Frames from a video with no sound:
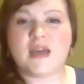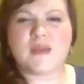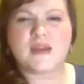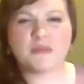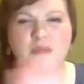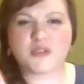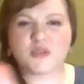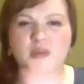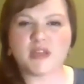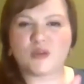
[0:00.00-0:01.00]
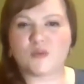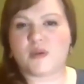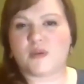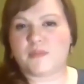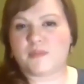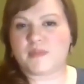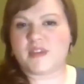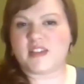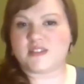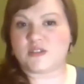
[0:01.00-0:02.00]
and then in between we'll
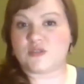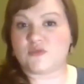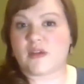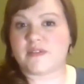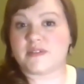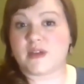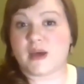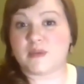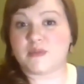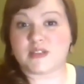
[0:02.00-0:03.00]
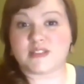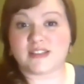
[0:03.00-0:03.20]
get to draw this object,